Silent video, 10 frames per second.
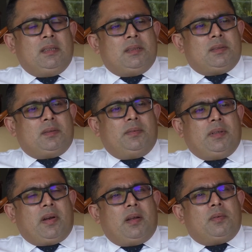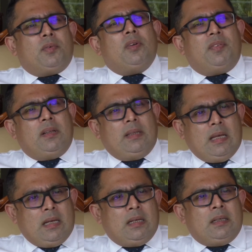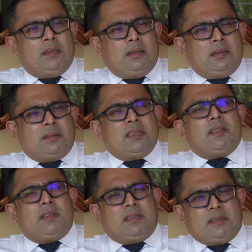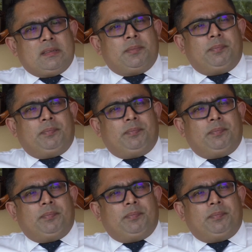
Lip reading: So, we try to fulfill their situations.